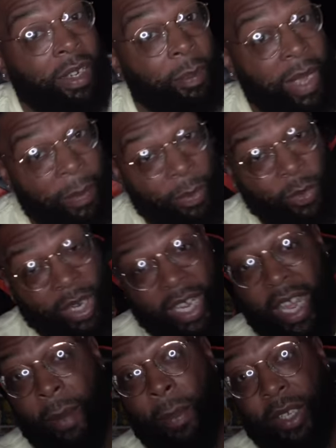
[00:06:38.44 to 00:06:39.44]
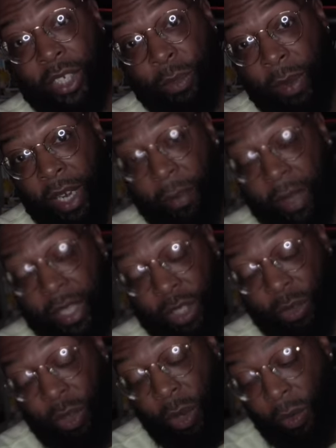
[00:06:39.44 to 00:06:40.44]
I'm happy with it. I got a bunch of Spider-Mans
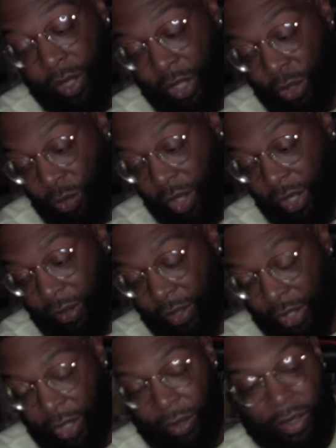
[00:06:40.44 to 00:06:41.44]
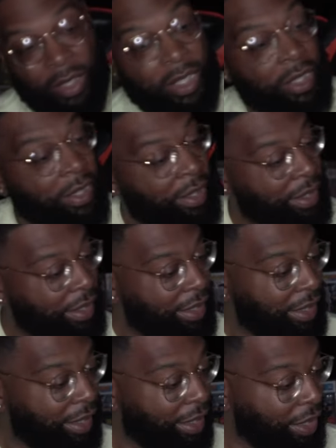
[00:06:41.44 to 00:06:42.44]
to go with as well. So
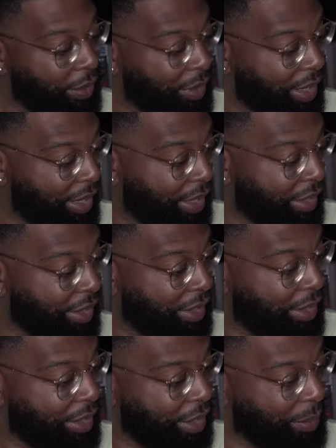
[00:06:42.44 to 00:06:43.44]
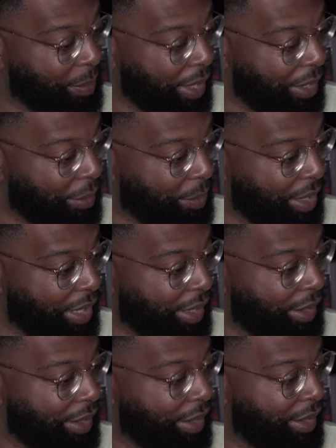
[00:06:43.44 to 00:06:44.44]
there it is,
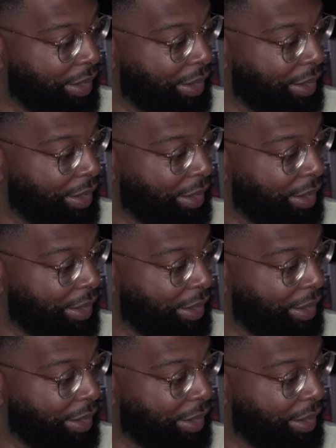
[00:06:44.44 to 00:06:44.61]
Spider-Man.